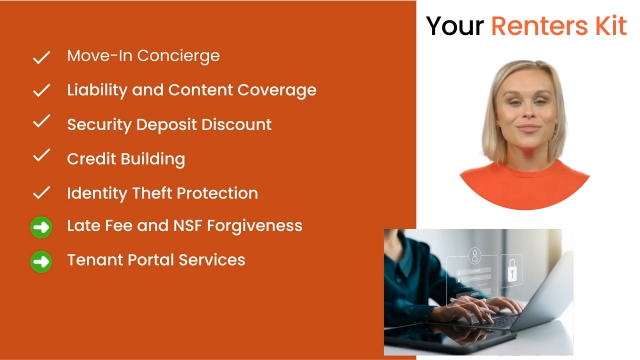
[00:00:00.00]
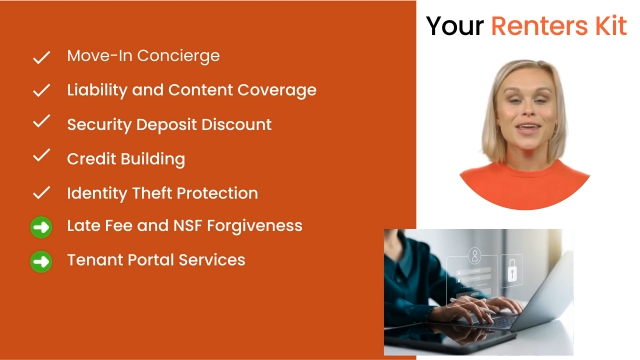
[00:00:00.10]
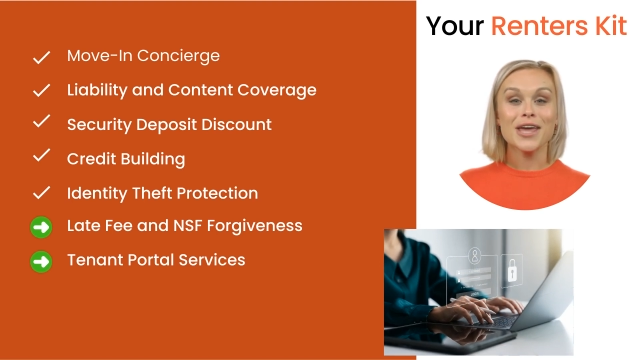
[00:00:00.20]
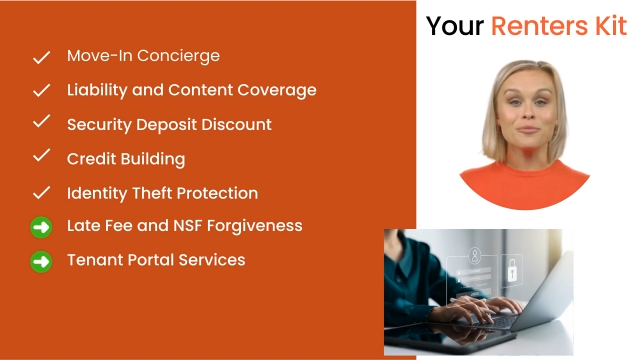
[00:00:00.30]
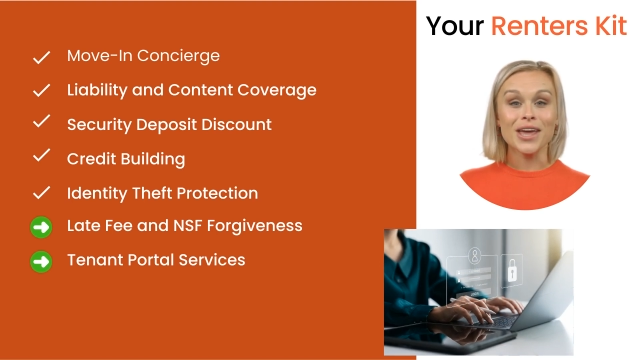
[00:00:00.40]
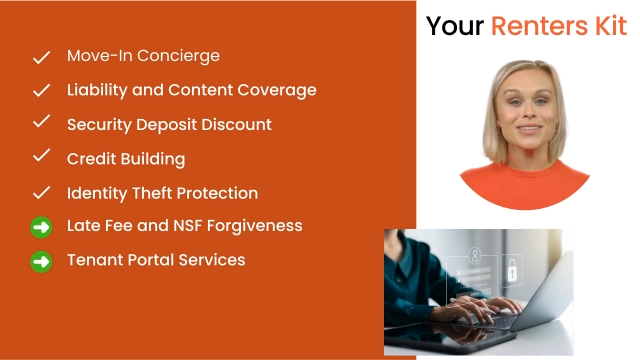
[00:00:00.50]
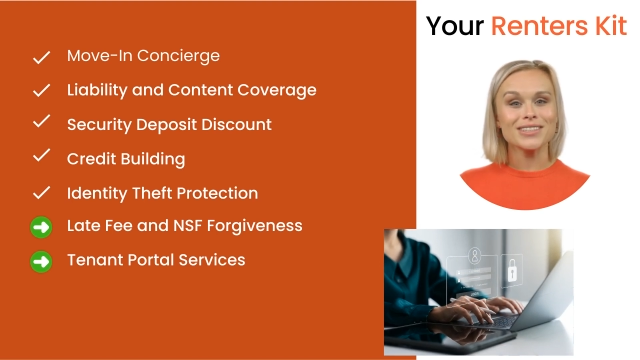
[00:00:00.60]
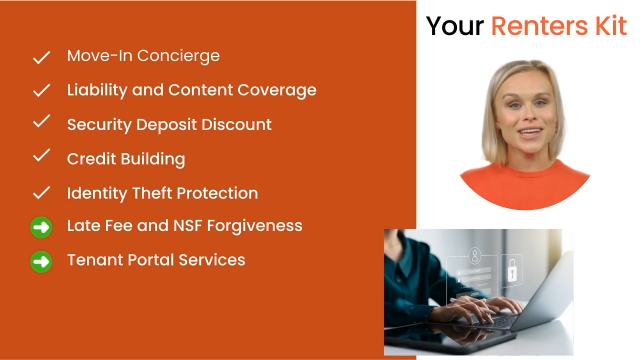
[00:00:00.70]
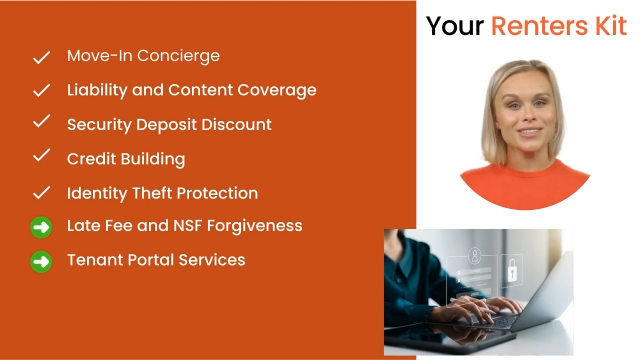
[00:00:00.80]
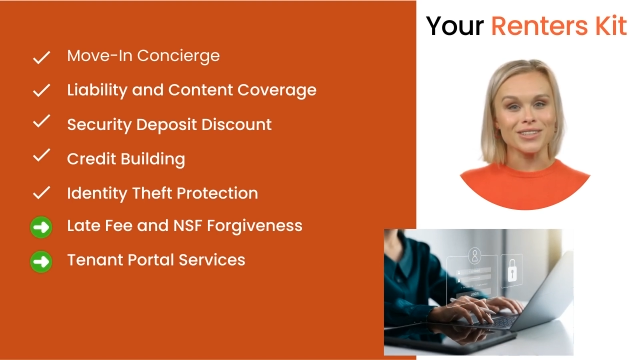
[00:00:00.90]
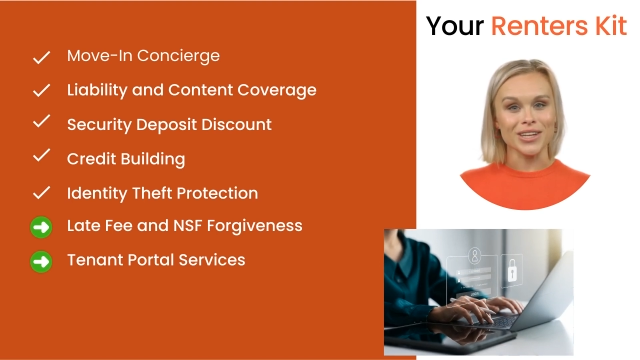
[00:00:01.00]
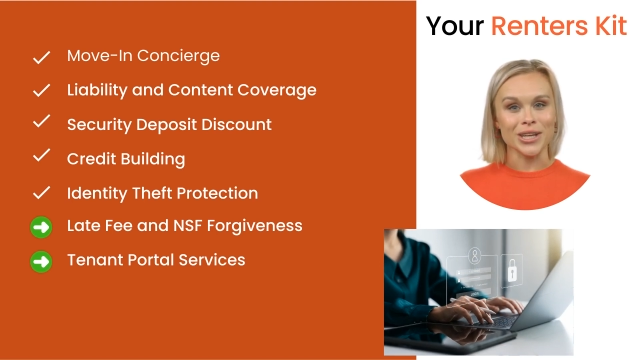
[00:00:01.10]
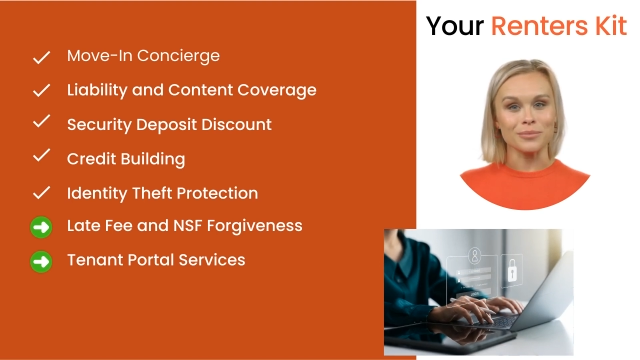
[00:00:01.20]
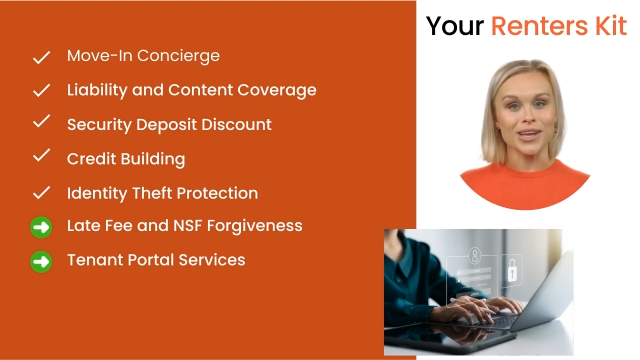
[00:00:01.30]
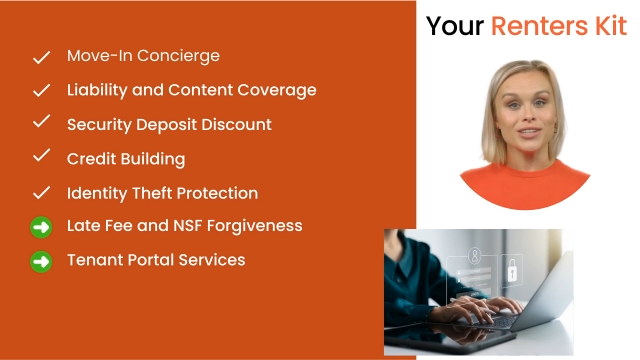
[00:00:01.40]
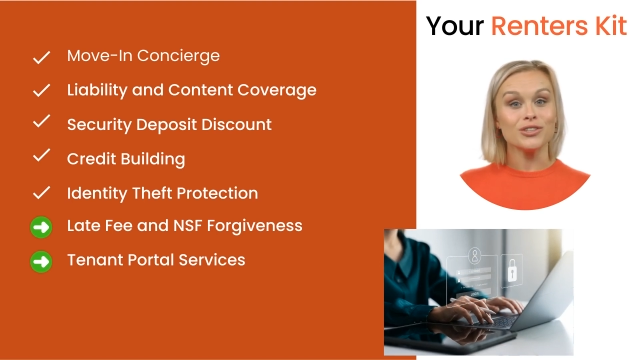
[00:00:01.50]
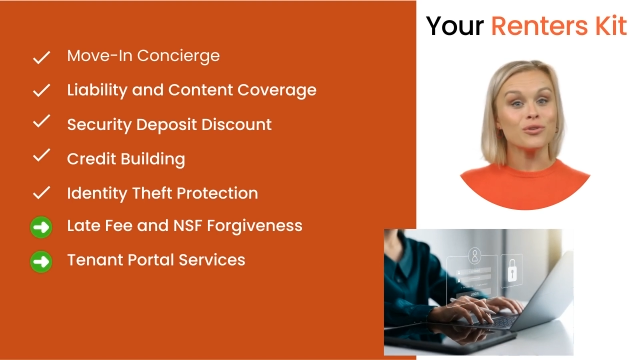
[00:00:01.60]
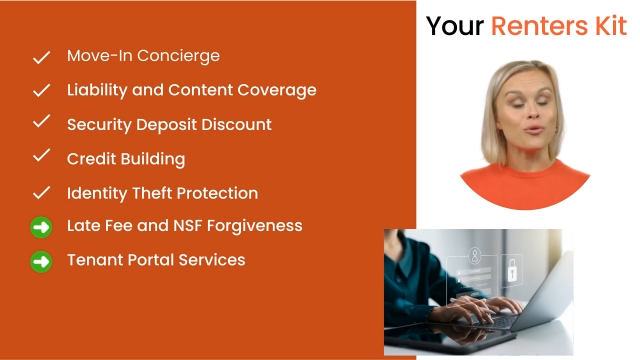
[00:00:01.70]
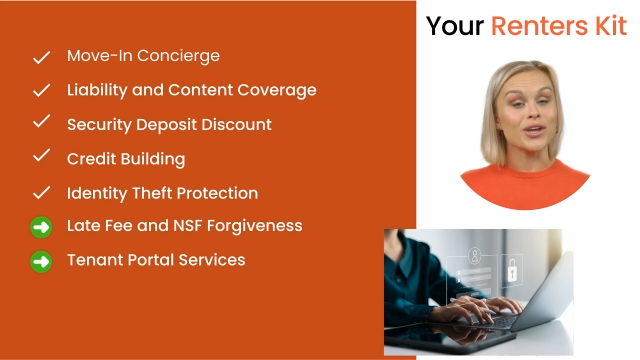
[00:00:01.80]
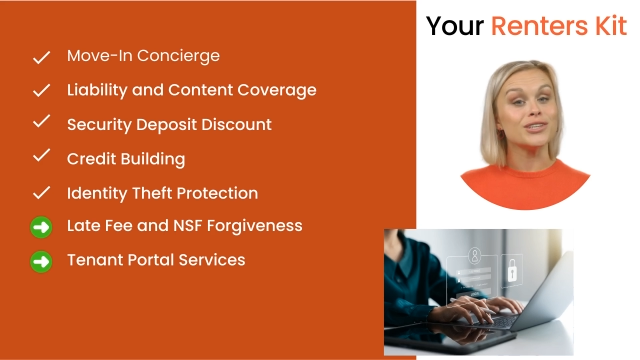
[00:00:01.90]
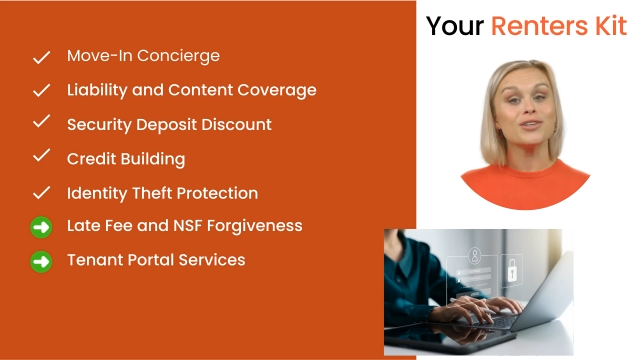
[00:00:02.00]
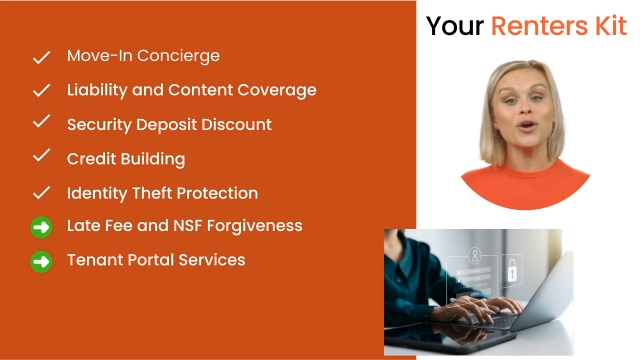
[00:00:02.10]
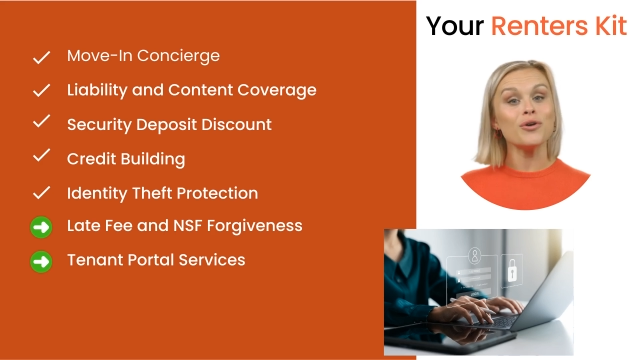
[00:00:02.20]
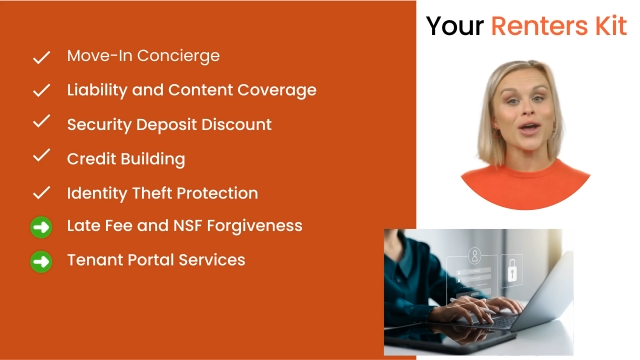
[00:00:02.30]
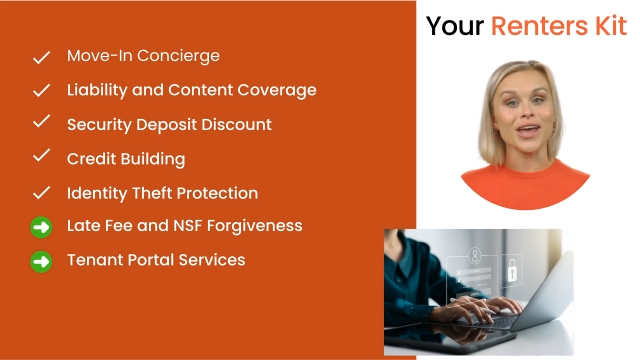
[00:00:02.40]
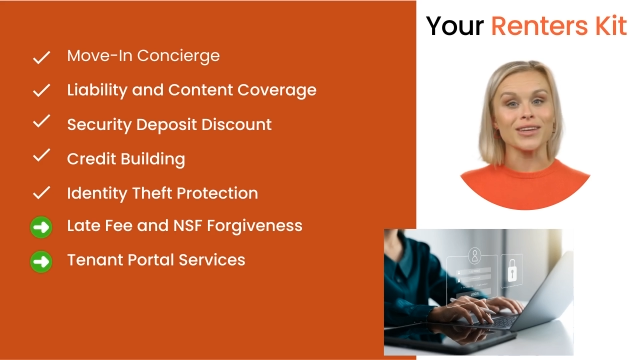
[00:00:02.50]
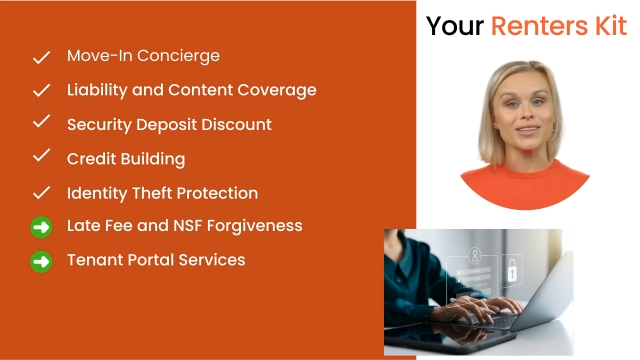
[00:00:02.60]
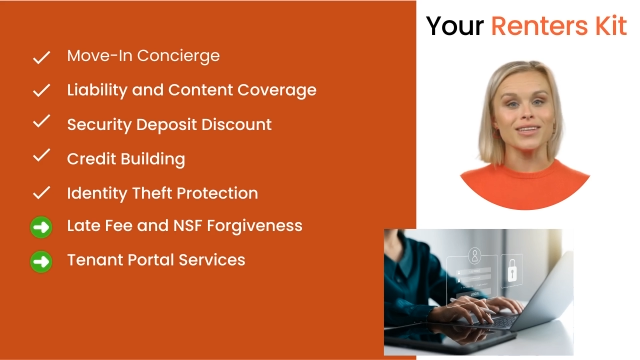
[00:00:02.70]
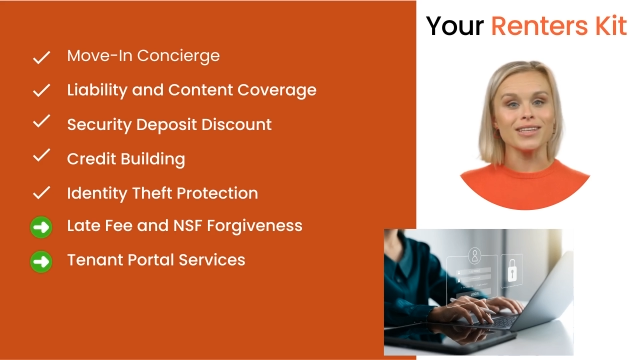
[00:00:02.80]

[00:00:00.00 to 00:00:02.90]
Paying rent and submitting maintenance requests online